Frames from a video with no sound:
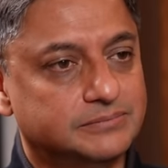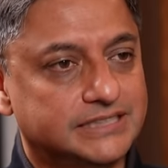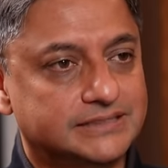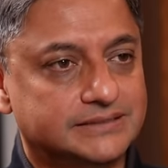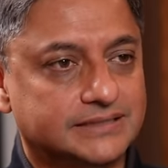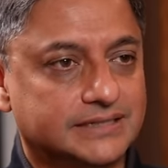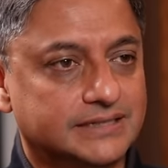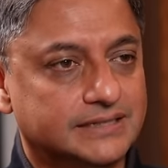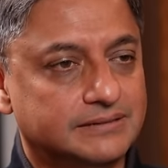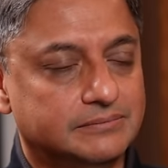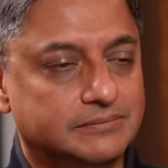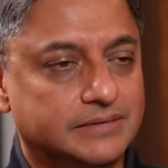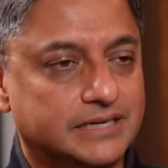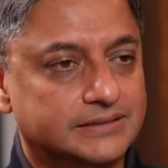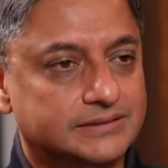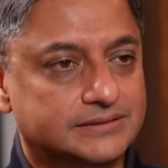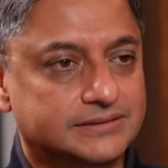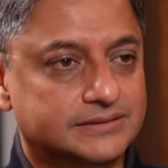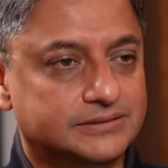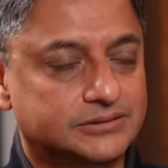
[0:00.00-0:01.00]
Basically
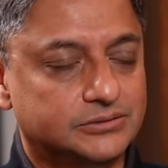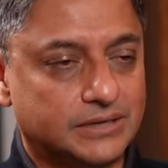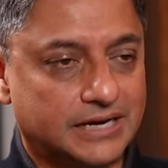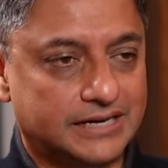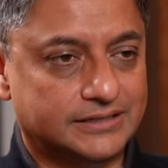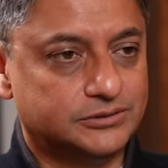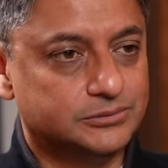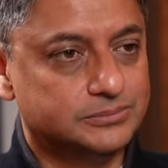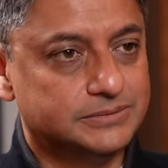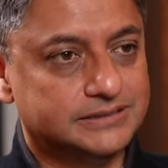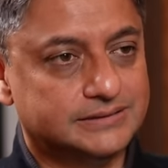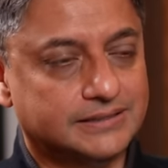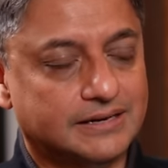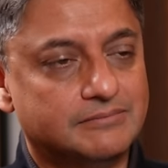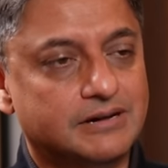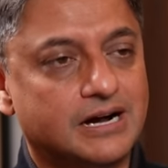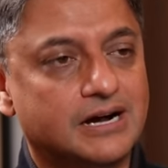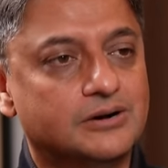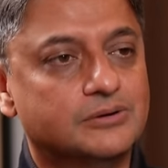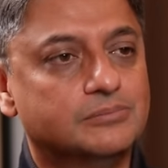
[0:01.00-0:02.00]
meant that you had to be
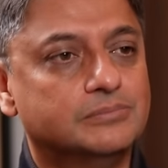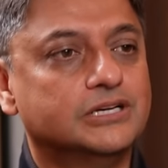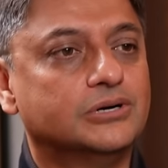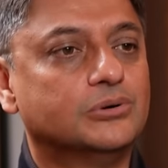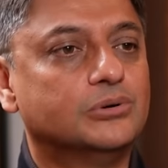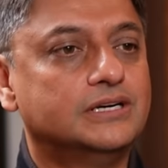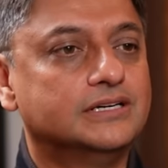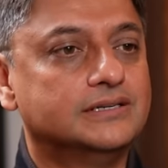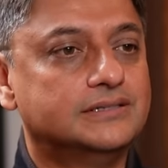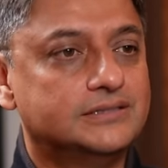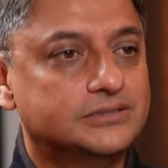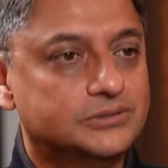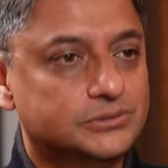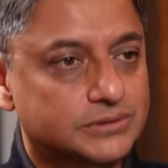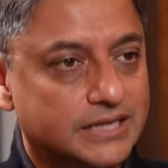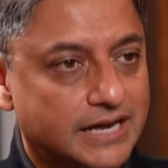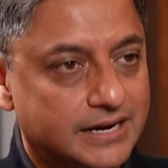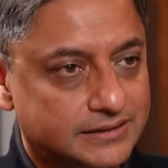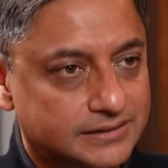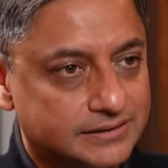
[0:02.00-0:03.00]
somehow beholden to
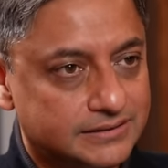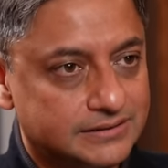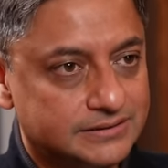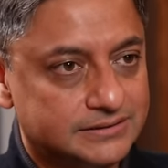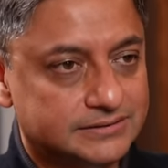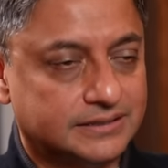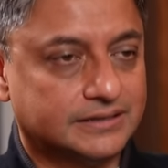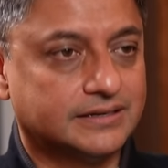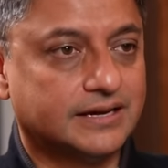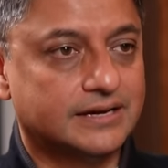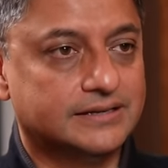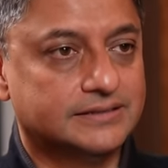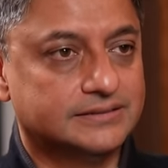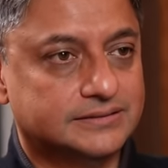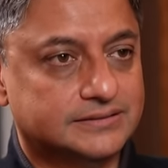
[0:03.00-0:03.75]
that sarkari